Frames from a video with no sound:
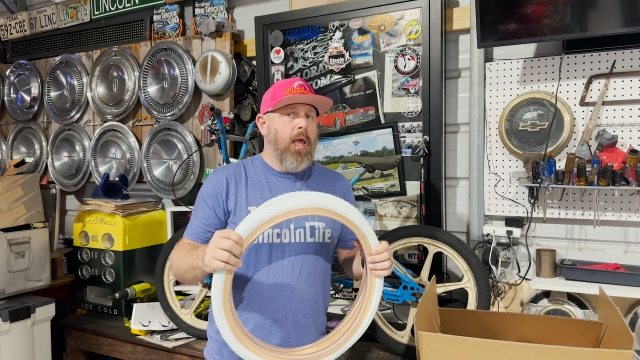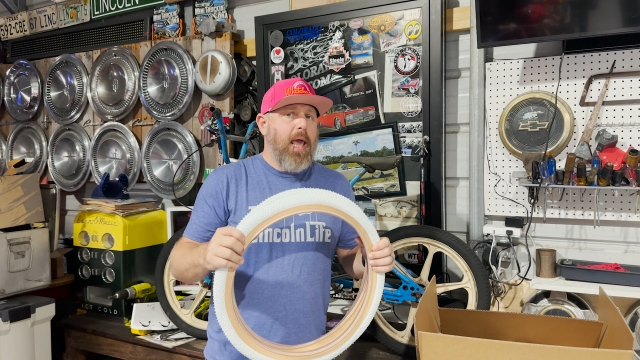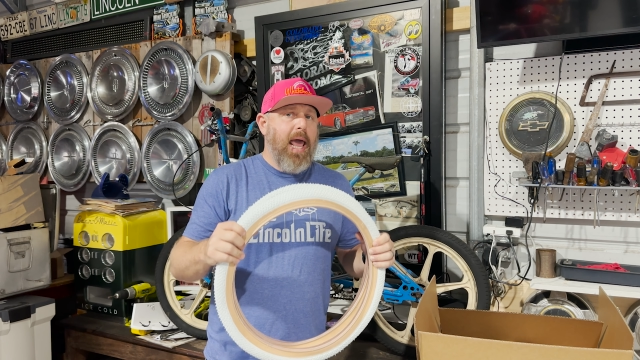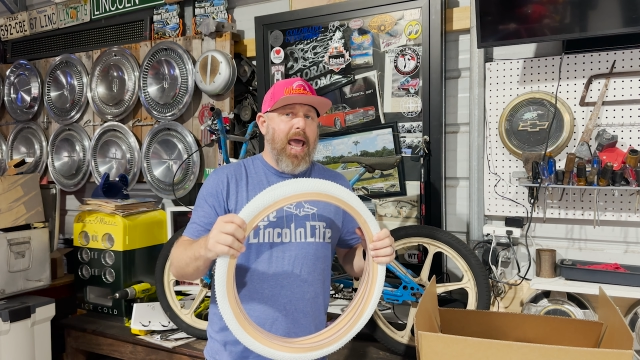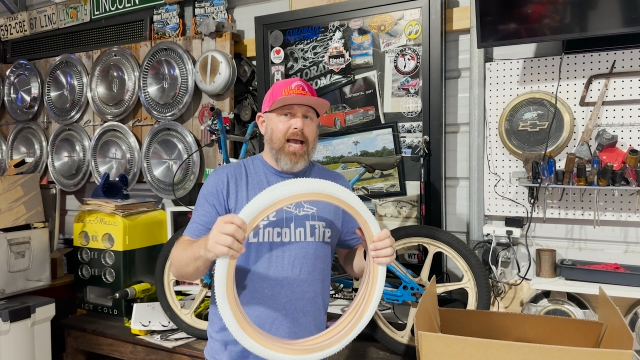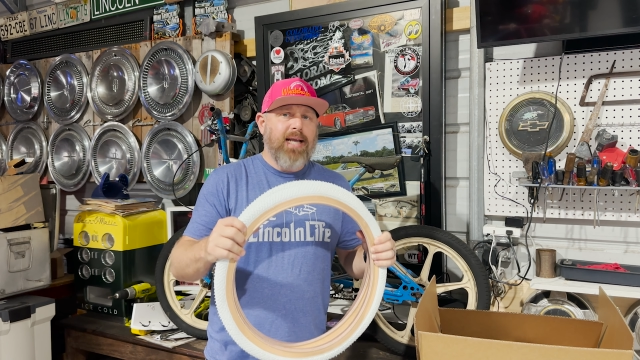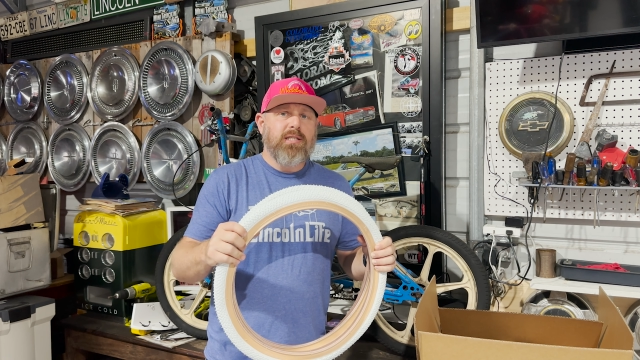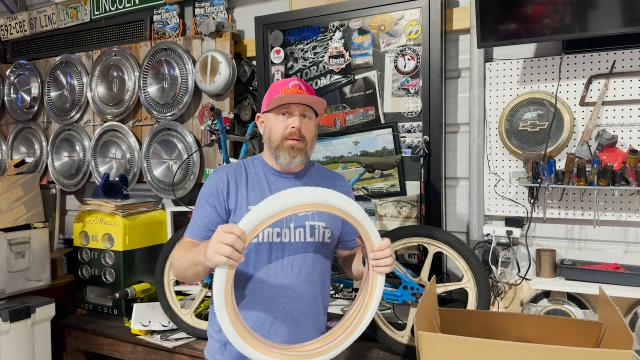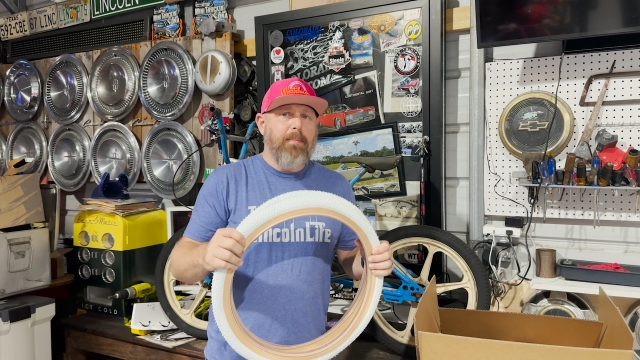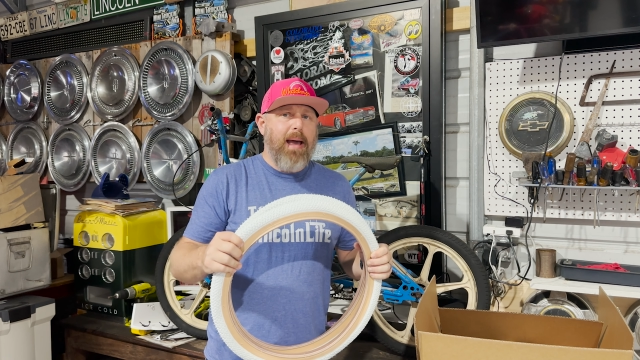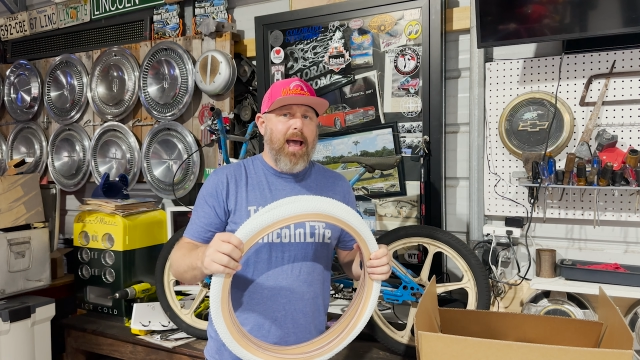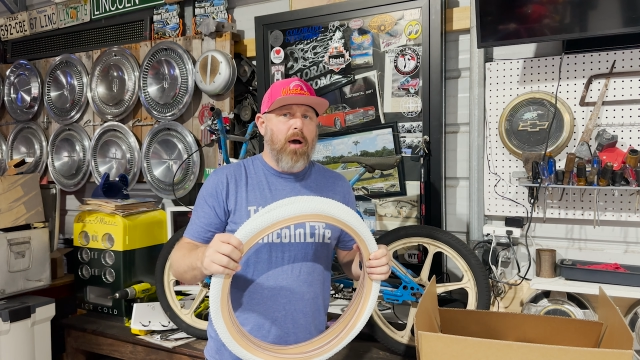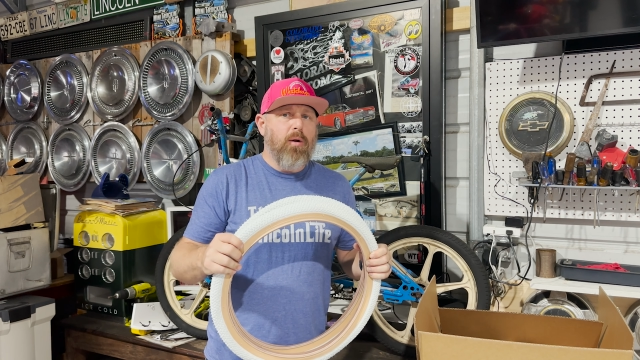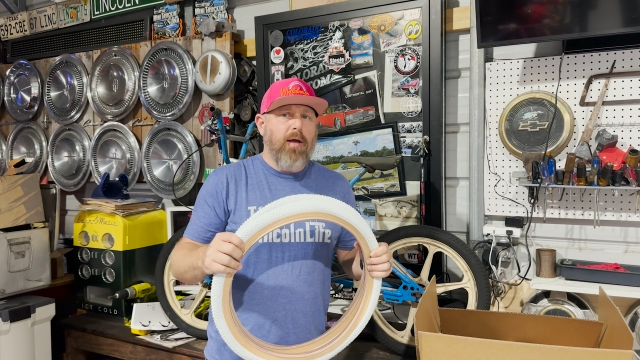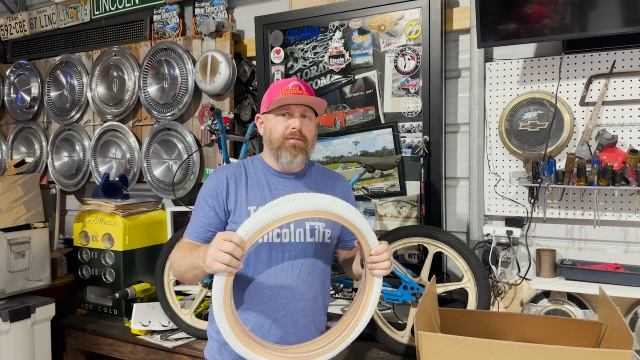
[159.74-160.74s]
X
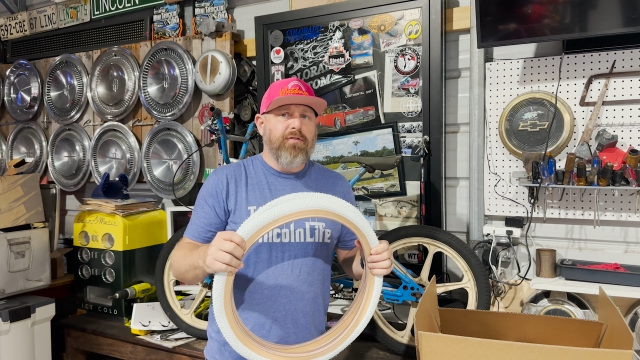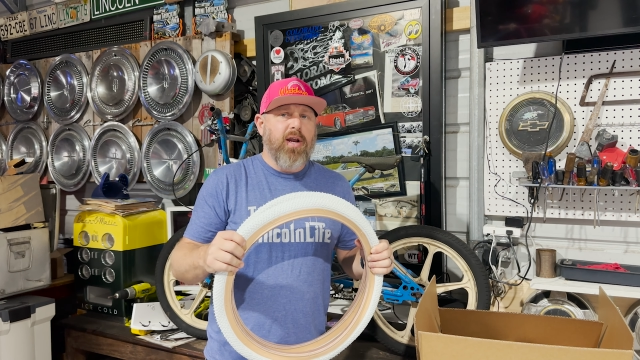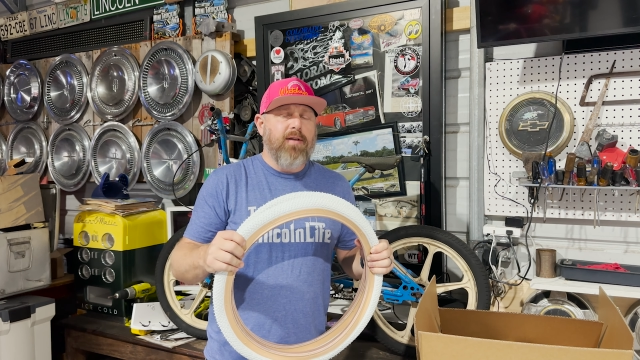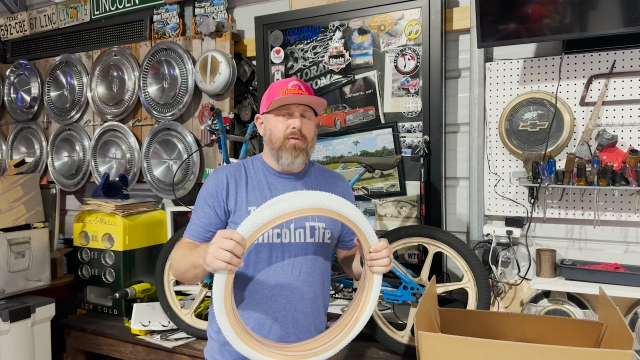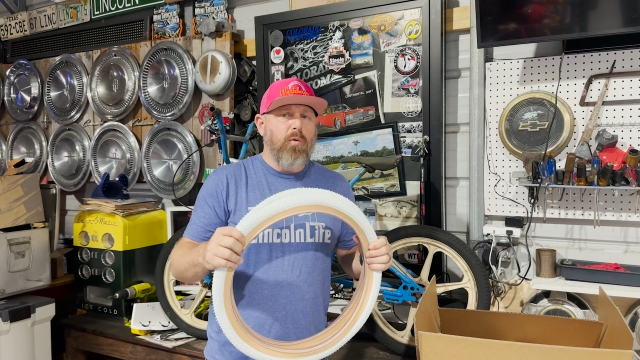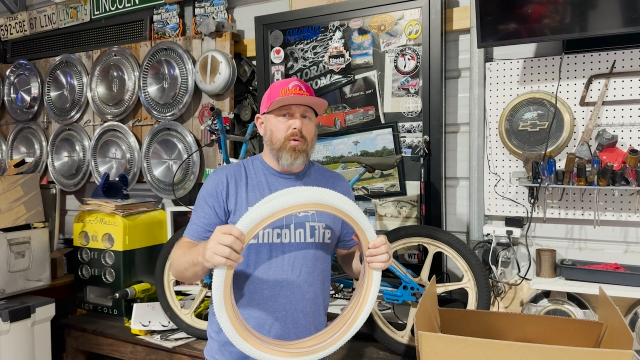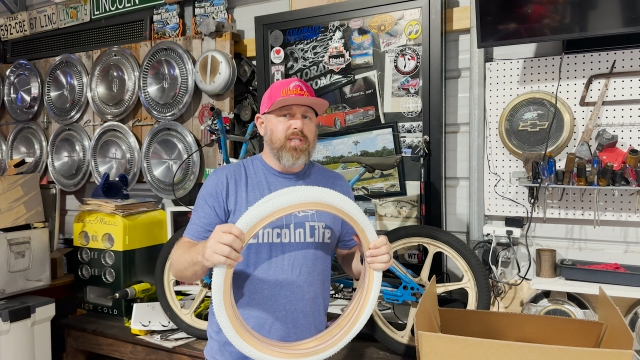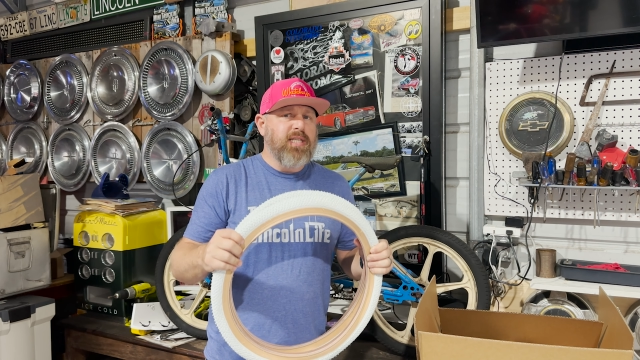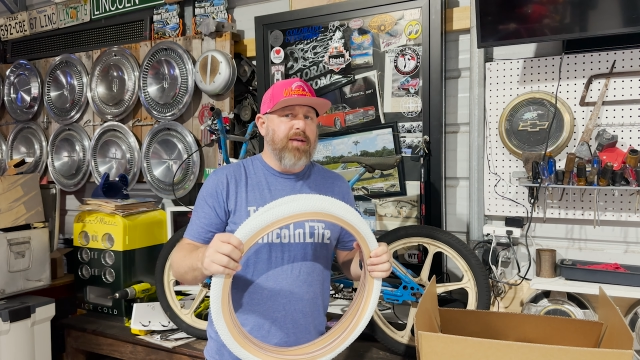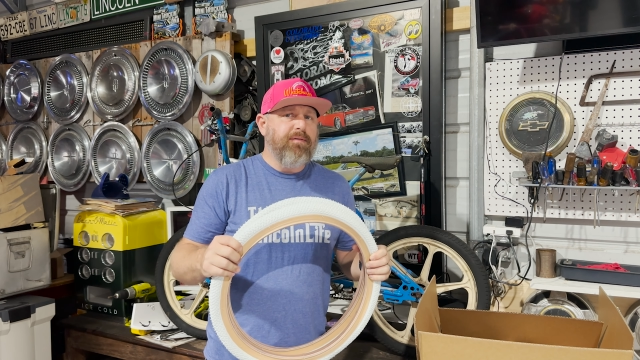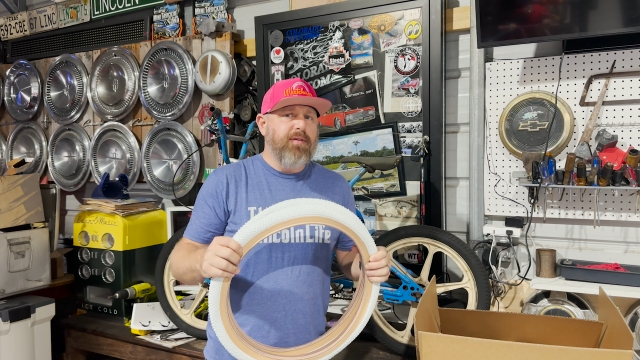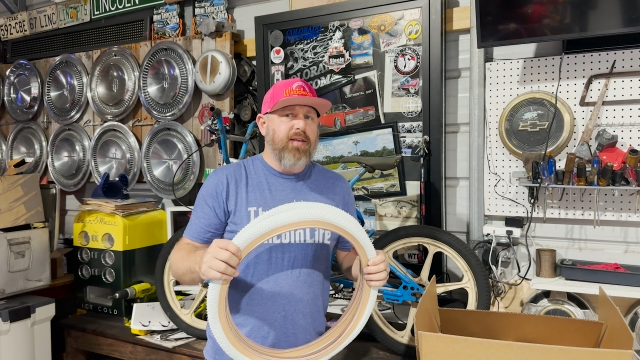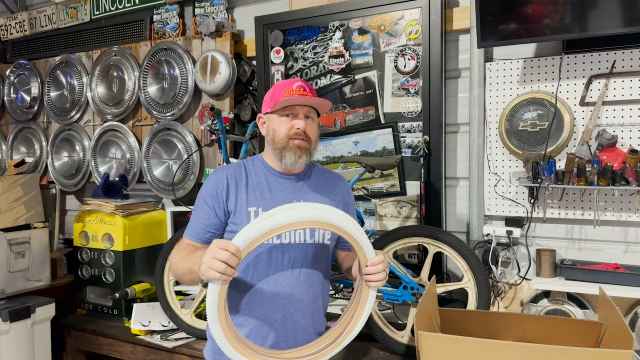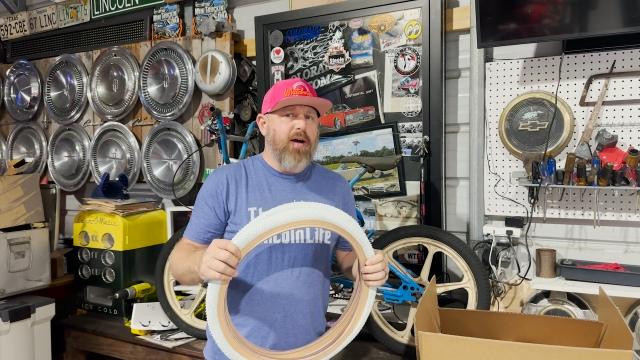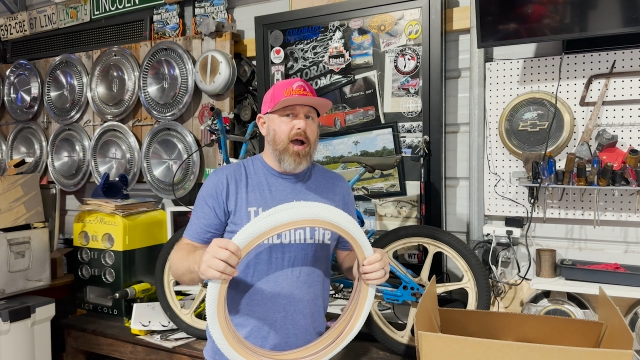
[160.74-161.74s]
amount. I forget if it was
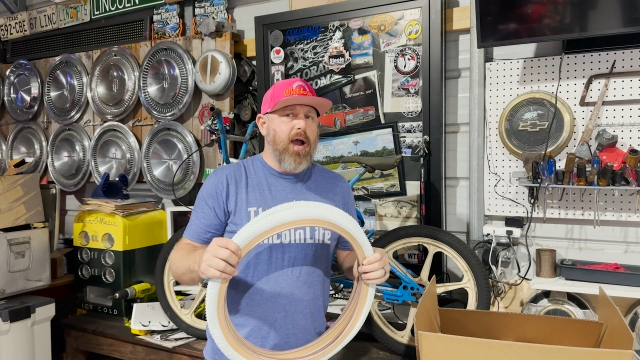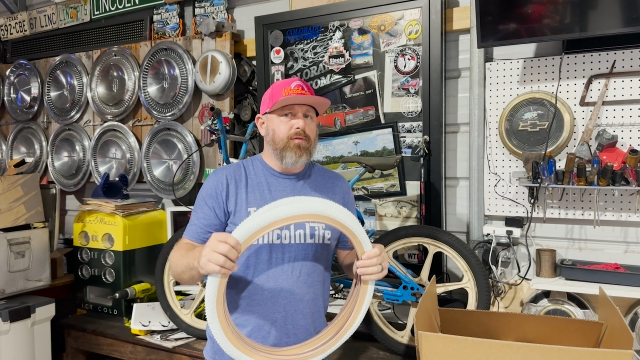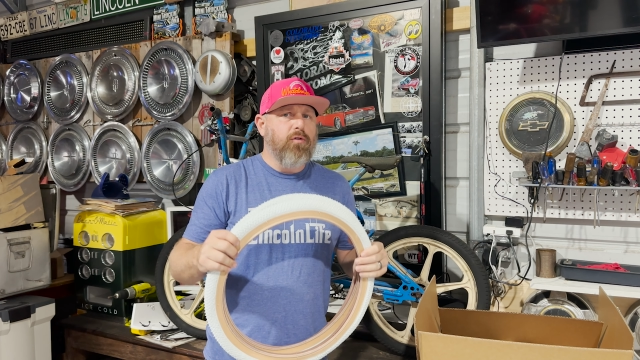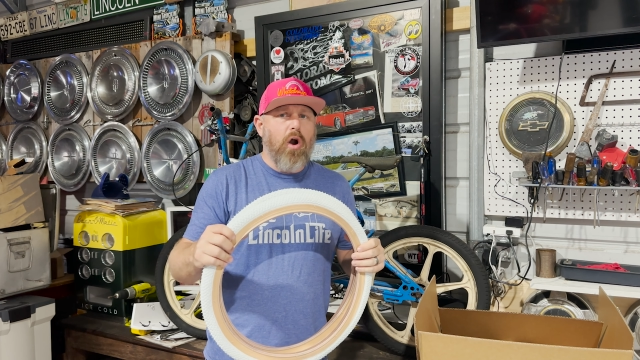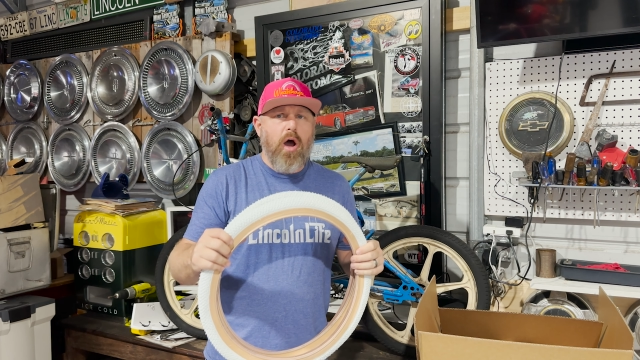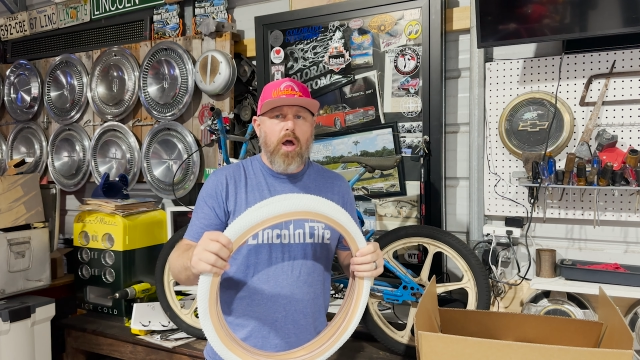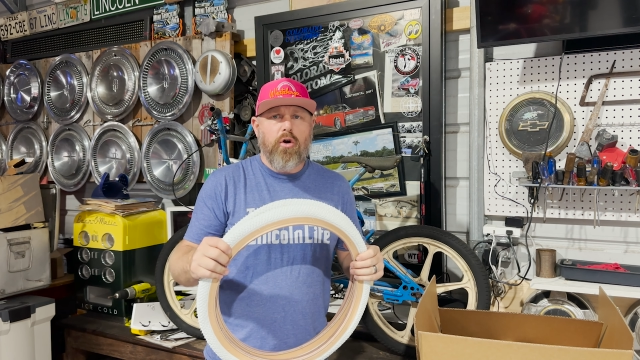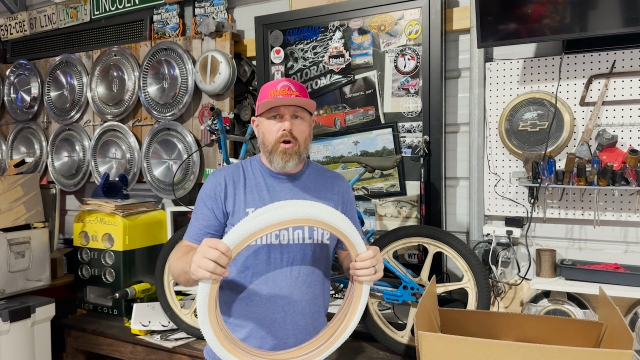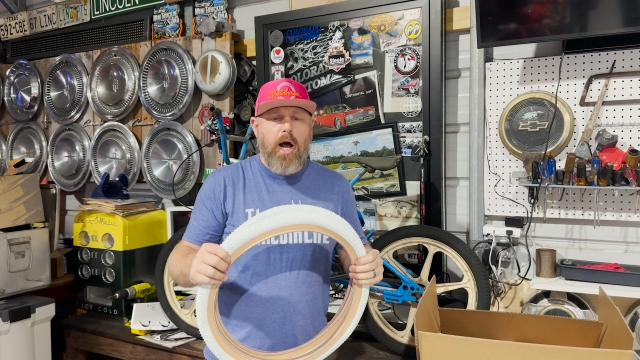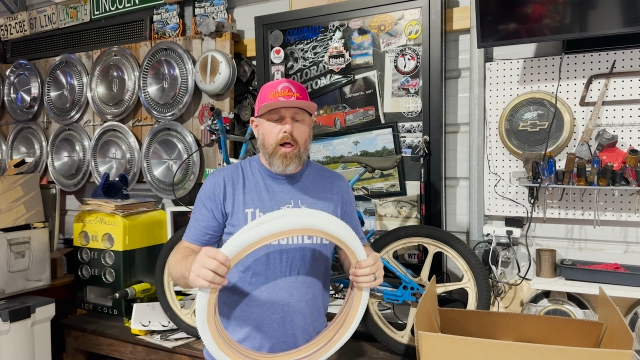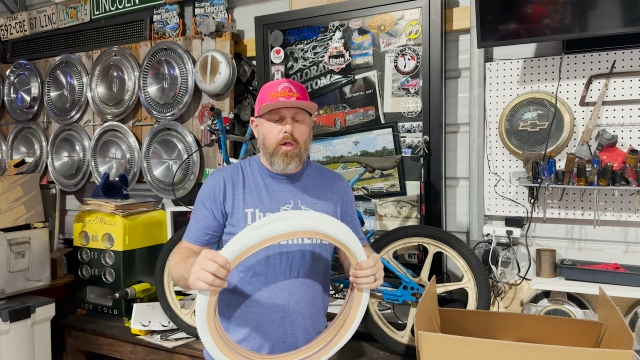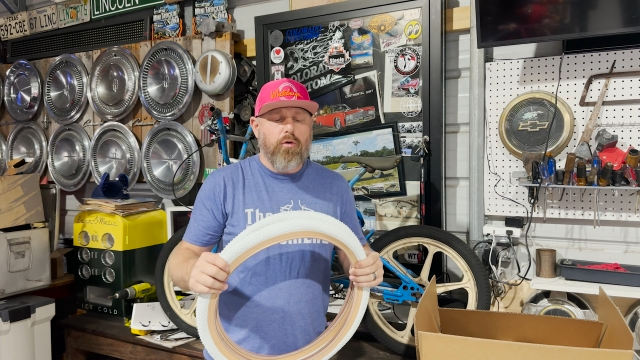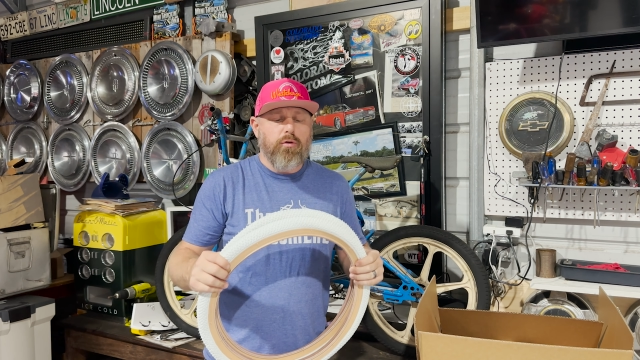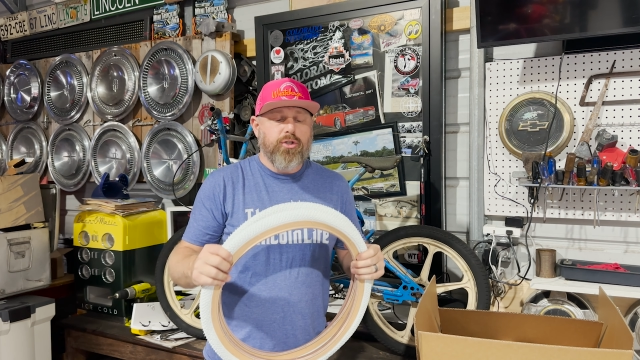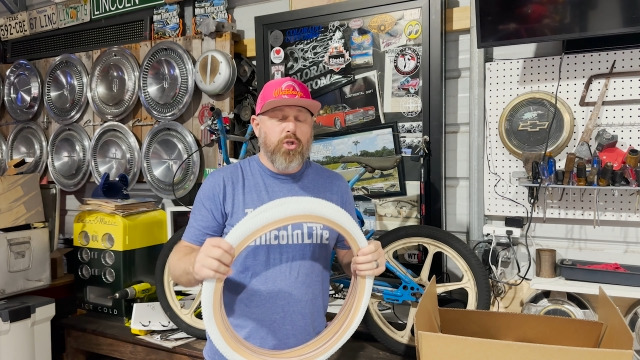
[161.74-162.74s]
$75 or $100.